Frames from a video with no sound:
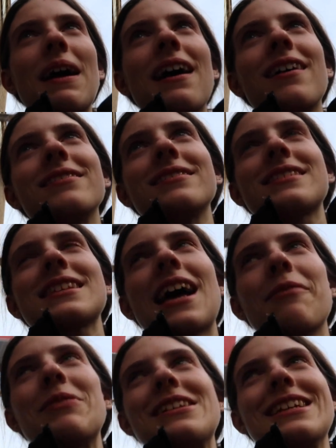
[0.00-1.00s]
pounds,
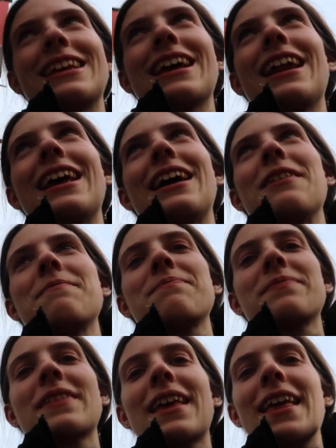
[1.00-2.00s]
and we didn't get it.
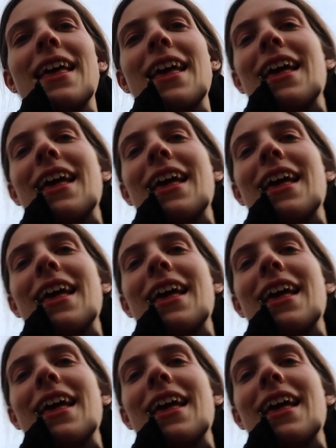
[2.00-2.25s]
And the